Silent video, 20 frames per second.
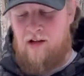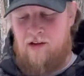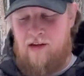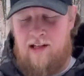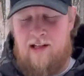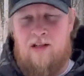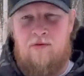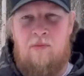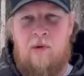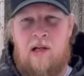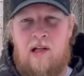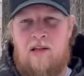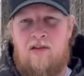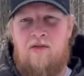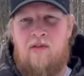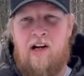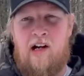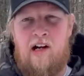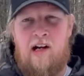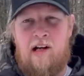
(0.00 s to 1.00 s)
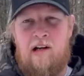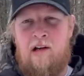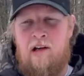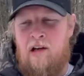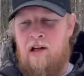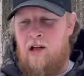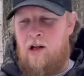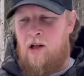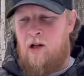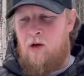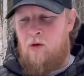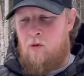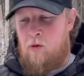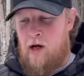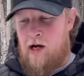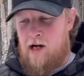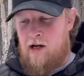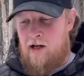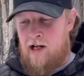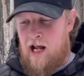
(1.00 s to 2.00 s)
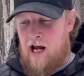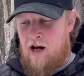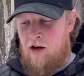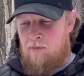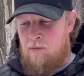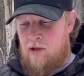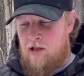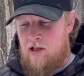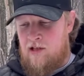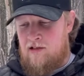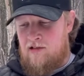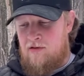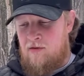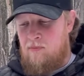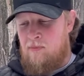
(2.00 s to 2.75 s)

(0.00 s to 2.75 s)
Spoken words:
this, but it's very rare now because